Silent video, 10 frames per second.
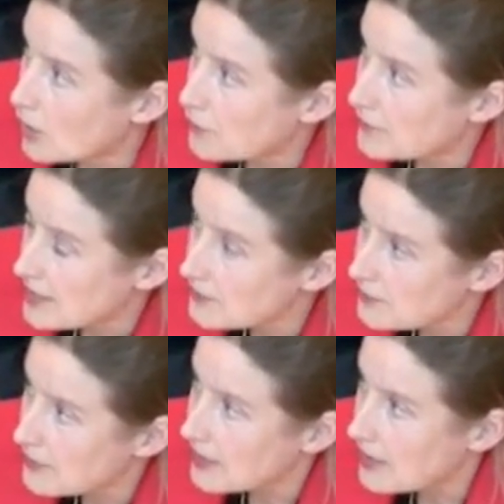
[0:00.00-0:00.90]
of
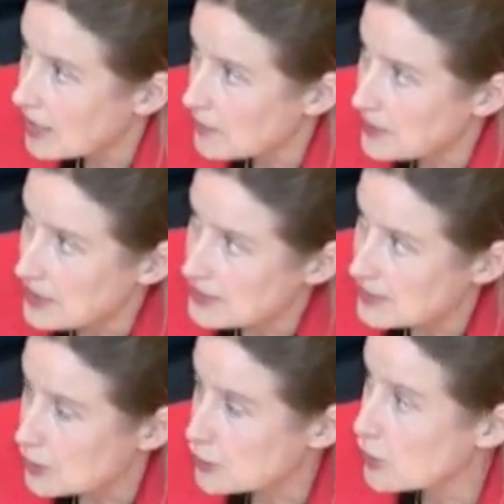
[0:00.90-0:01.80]
Vattenfall
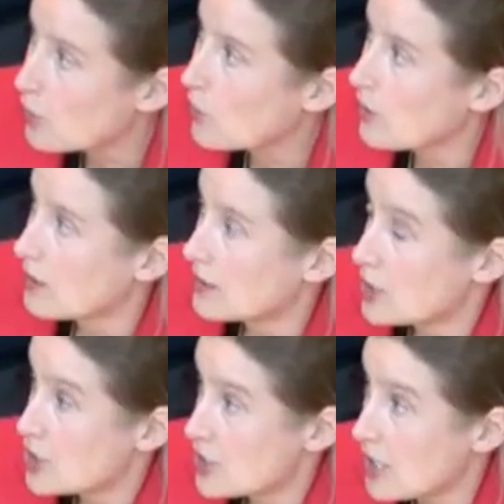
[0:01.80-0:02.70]
AB's sole
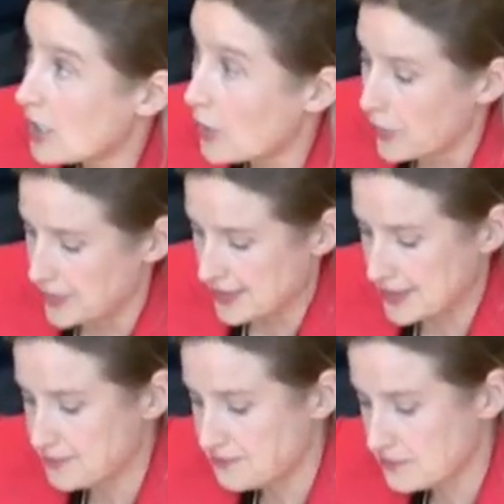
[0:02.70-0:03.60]

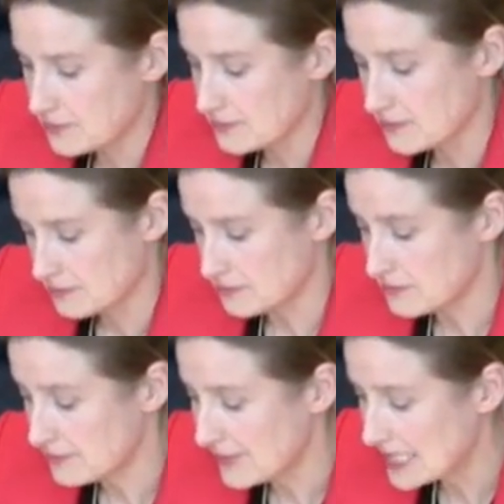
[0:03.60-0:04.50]
shareholder,
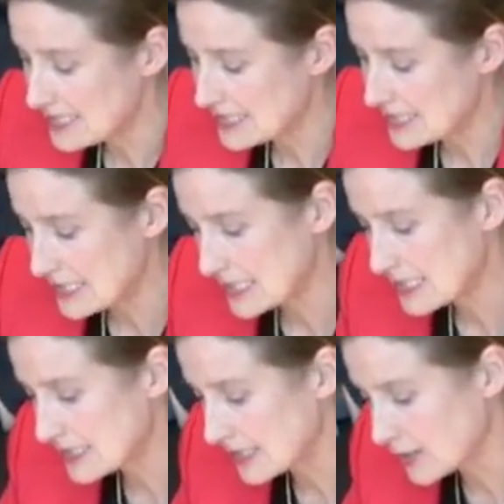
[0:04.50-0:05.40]

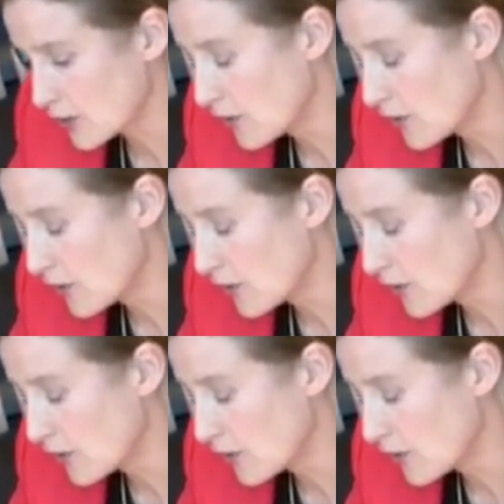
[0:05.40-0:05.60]
stated that